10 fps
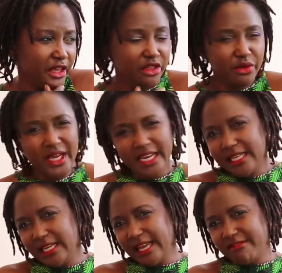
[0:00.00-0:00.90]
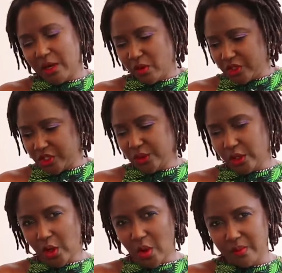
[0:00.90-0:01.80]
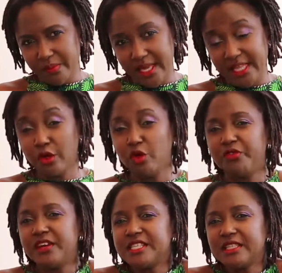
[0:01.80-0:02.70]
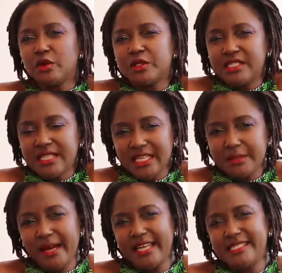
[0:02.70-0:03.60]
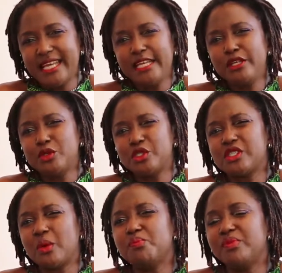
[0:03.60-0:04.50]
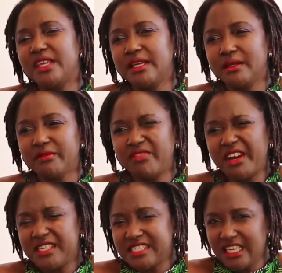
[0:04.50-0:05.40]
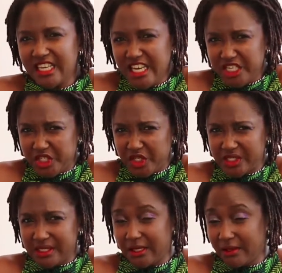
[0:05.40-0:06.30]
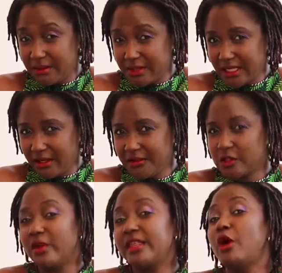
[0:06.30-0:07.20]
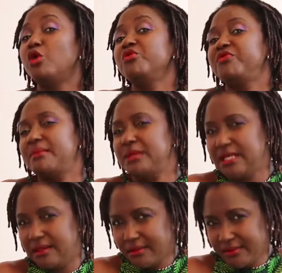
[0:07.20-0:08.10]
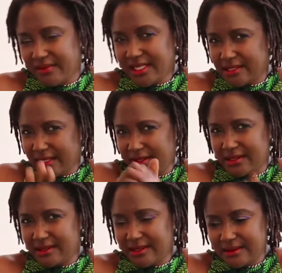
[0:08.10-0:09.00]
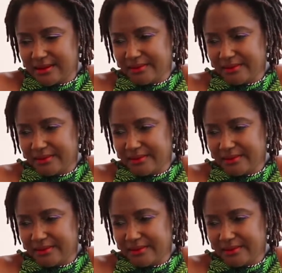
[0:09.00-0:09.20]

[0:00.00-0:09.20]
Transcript: The really clever ones will come. They'll start by telling you something very salacious about themselves or their own family. That's how they start.